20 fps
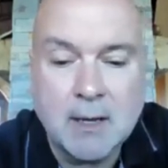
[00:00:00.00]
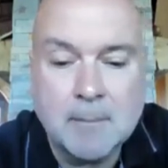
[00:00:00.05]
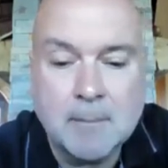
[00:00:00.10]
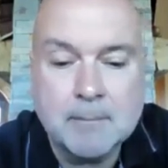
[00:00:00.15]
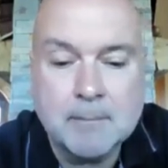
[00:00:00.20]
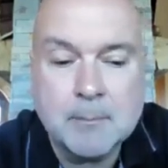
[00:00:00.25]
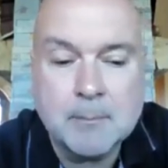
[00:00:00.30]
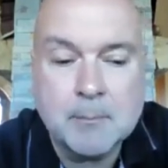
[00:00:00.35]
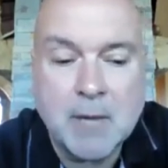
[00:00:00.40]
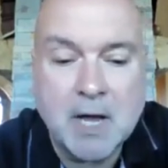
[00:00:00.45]

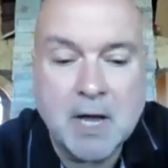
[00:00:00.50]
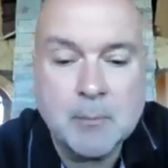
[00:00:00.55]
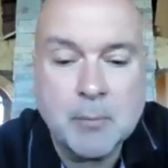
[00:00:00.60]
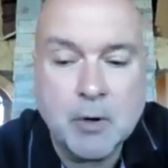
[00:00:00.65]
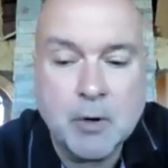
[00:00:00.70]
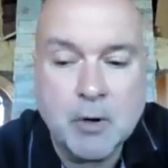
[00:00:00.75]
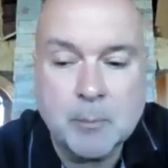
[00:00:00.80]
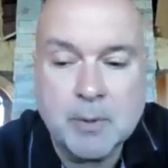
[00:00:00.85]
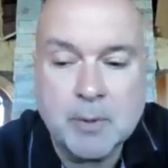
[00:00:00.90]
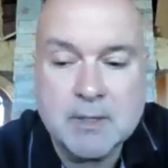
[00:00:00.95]
my
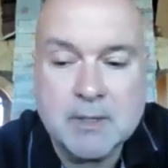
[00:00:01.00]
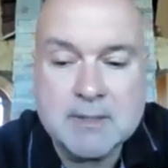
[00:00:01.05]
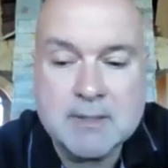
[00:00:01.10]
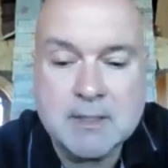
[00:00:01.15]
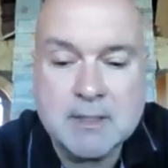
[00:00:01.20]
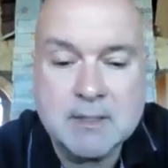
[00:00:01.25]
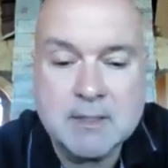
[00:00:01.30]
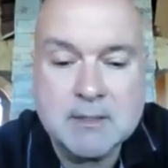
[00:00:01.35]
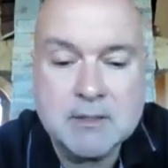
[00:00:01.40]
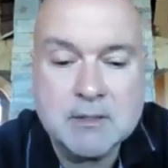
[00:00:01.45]
purpose
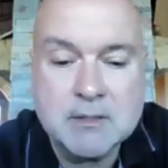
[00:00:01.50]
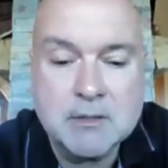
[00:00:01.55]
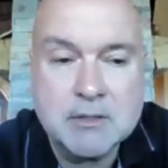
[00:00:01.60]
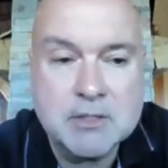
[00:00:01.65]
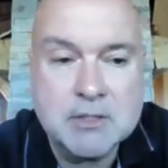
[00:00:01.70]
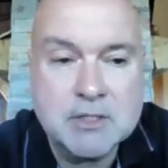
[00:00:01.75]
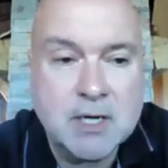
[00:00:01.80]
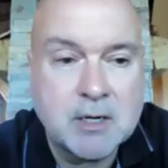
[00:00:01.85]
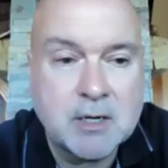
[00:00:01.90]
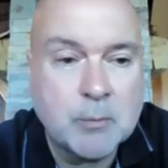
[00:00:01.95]
is to
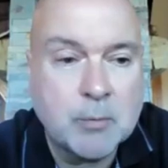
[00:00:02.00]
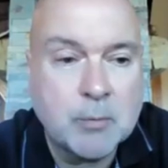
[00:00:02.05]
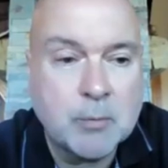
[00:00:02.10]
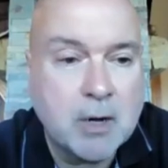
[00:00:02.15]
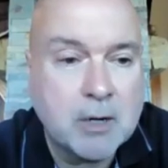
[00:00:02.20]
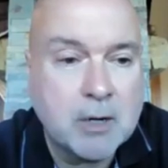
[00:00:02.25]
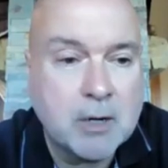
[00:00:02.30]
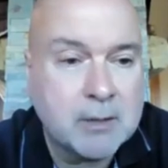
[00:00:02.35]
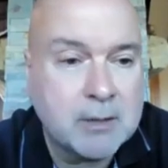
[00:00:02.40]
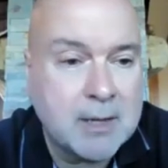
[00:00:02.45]
shed a
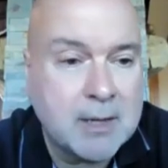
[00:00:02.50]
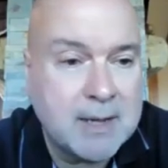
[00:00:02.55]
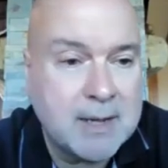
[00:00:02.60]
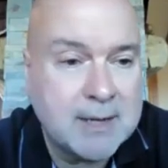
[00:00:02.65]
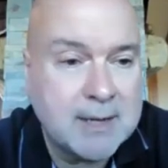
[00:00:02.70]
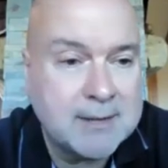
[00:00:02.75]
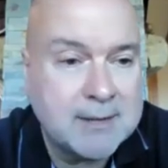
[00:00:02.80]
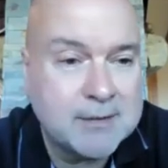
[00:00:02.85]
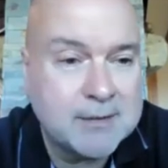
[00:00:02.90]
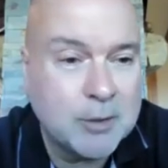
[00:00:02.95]
broader
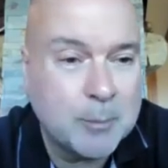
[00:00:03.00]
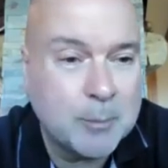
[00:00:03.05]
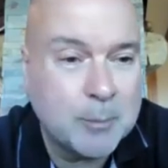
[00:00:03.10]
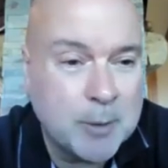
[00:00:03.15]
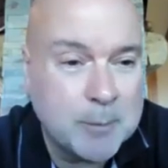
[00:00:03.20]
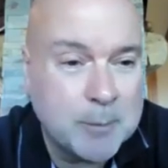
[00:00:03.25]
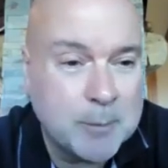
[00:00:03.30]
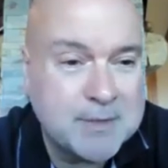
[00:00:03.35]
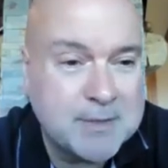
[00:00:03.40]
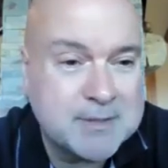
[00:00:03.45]
light. Your
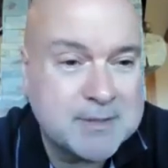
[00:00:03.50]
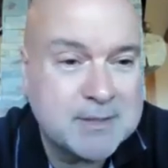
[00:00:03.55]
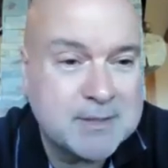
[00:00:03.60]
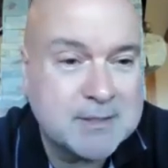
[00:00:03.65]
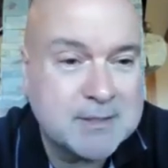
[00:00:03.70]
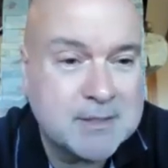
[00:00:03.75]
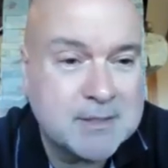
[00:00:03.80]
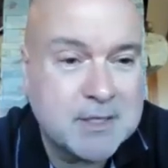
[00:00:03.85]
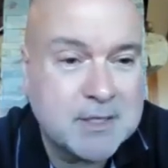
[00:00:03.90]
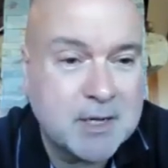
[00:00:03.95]
purpose is
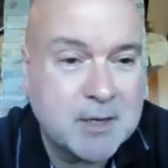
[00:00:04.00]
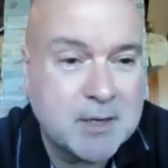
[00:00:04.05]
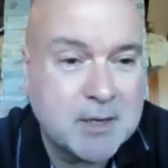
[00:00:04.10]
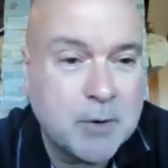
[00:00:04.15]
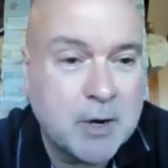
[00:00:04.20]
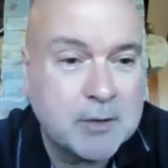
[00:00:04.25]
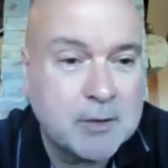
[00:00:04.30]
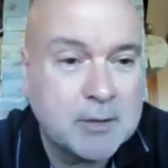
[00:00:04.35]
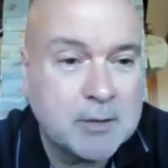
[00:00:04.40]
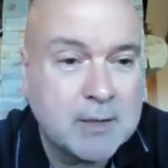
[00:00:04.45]
to shed a
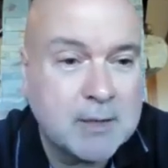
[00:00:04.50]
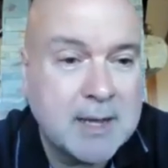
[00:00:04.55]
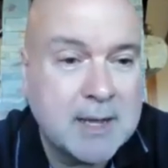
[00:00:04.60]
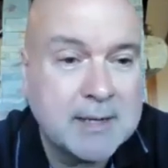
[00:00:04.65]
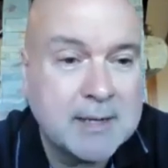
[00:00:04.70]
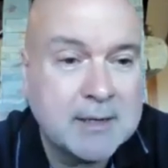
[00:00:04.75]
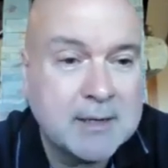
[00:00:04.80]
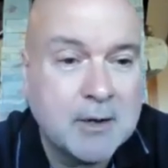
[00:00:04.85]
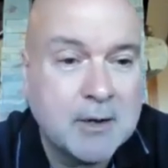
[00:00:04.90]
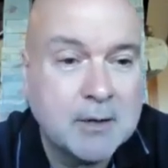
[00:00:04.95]
broader
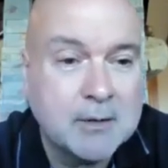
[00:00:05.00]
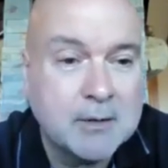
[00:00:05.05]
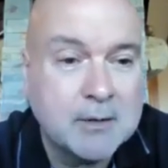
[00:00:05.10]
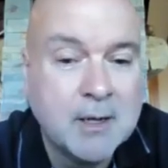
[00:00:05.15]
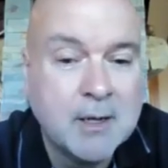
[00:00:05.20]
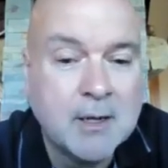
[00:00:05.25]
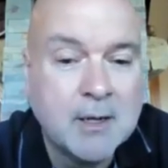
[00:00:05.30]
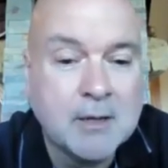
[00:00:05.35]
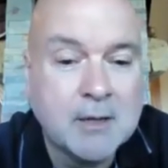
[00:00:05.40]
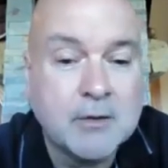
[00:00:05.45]
light on
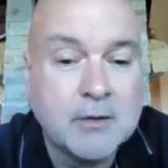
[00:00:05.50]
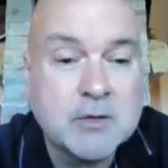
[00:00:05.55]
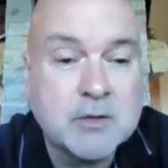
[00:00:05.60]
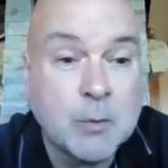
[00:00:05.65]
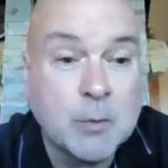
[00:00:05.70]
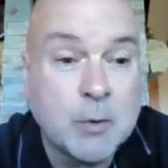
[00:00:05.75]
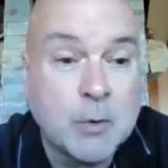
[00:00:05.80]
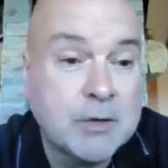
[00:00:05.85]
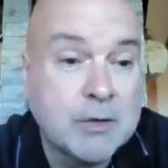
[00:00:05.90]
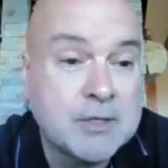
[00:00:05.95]
there's
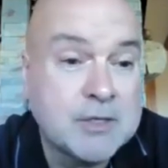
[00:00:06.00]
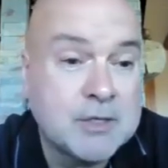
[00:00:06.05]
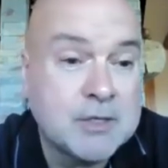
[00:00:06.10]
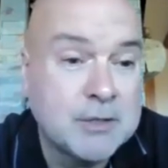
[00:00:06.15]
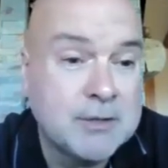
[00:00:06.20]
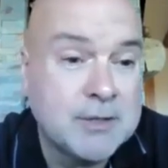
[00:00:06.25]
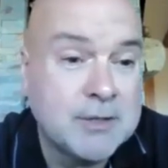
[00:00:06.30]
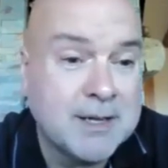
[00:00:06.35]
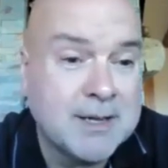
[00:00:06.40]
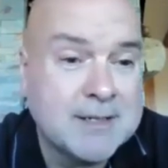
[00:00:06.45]
more to
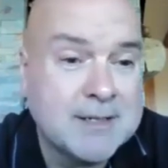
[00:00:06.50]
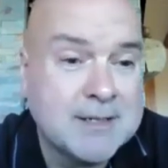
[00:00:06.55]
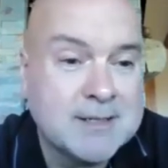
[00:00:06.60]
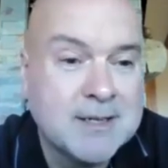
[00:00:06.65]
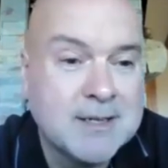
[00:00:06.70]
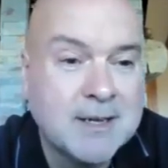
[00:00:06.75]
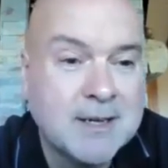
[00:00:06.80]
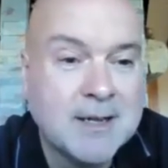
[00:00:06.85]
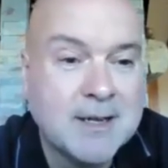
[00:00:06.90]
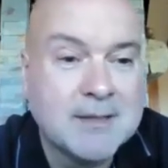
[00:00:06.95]
this
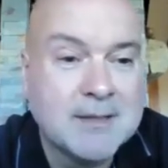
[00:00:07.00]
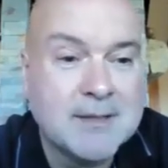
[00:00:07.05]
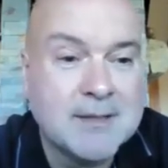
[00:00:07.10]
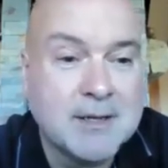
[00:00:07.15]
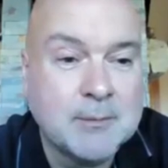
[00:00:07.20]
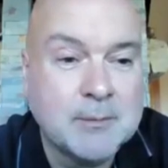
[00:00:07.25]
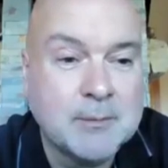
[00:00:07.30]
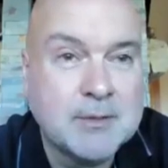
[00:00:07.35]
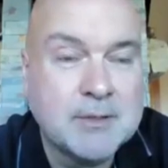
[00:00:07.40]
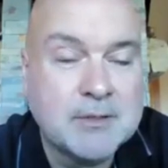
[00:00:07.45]

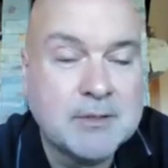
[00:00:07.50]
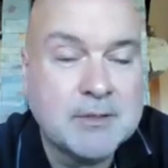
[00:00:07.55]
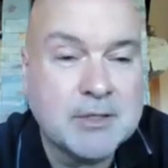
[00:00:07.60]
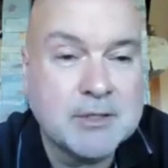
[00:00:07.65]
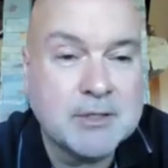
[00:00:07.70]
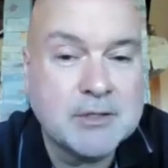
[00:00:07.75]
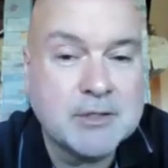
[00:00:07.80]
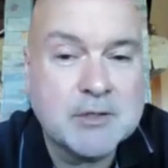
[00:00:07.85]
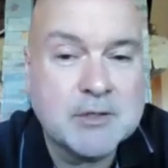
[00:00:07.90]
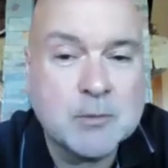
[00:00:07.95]
than
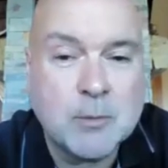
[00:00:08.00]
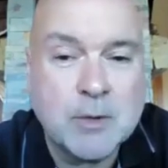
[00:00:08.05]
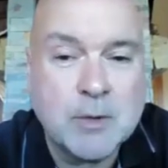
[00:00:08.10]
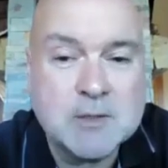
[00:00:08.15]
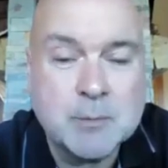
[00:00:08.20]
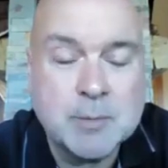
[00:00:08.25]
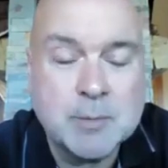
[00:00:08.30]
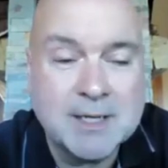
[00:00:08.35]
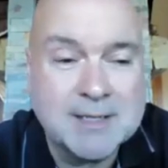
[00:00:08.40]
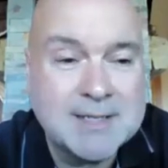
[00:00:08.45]
just what's
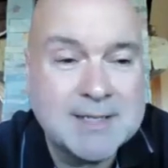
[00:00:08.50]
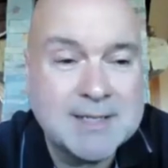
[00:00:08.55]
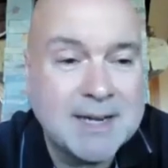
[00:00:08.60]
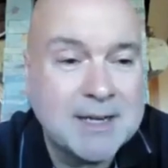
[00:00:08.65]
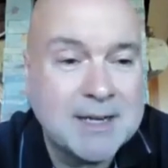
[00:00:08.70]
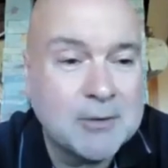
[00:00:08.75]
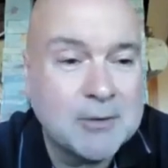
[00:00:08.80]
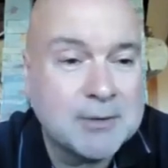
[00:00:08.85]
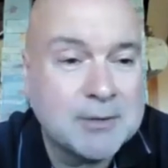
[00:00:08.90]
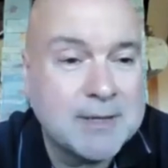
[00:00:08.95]
being
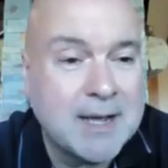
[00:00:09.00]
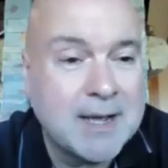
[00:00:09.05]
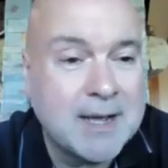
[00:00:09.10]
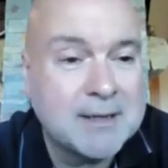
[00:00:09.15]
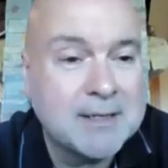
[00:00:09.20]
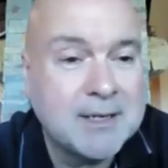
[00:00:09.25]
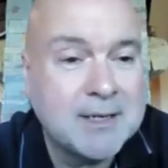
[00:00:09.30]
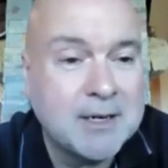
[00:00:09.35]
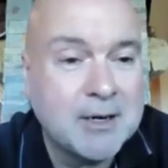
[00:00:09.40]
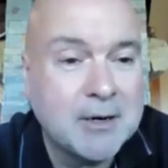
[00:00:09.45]
dangled out
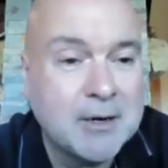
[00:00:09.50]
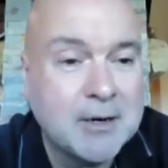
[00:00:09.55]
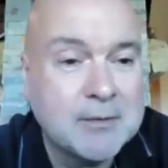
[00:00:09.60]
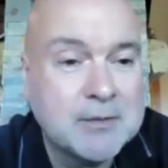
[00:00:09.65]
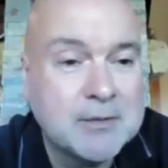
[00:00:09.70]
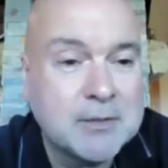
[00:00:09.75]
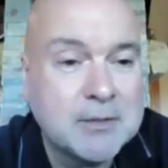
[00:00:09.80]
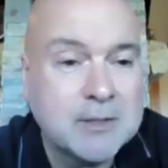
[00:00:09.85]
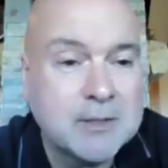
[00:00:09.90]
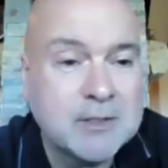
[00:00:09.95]
here
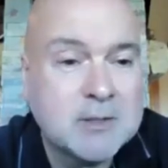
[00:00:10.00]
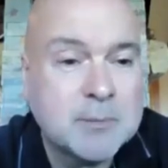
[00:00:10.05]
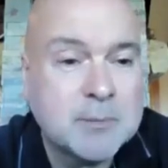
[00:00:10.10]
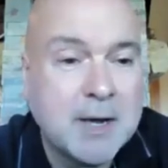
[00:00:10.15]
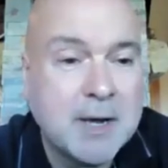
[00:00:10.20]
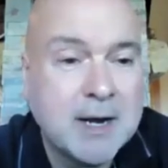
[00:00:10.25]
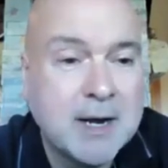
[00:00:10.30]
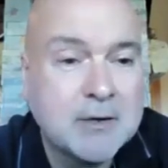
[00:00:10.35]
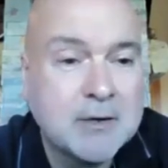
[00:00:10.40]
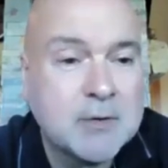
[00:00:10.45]
to
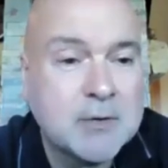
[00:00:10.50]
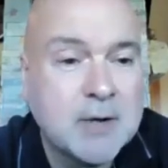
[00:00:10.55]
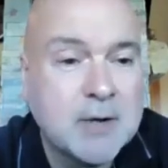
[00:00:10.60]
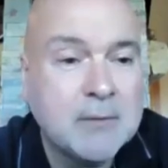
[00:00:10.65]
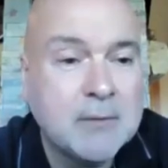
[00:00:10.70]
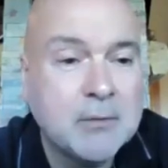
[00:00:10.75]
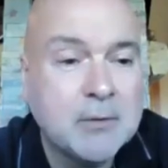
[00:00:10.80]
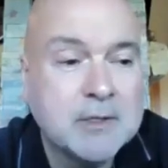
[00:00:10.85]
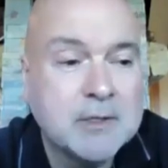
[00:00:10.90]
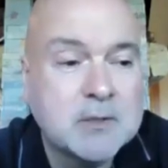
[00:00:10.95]
inspire
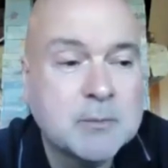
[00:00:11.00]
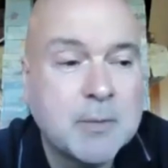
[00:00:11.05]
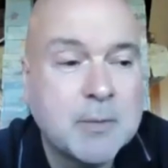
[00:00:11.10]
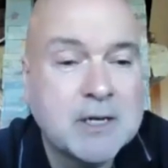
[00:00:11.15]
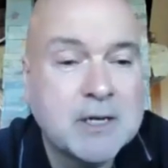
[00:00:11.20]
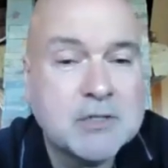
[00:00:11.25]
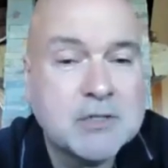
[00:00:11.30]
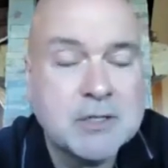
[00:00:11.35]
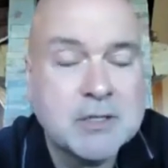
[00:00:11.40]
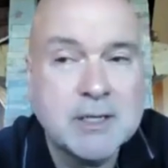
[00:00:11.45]
travel,
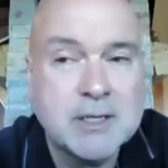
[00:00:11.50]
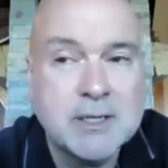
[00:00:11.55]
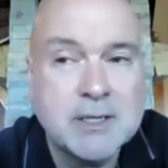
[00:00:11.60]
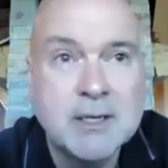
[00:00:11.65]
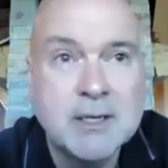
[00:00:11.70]
especially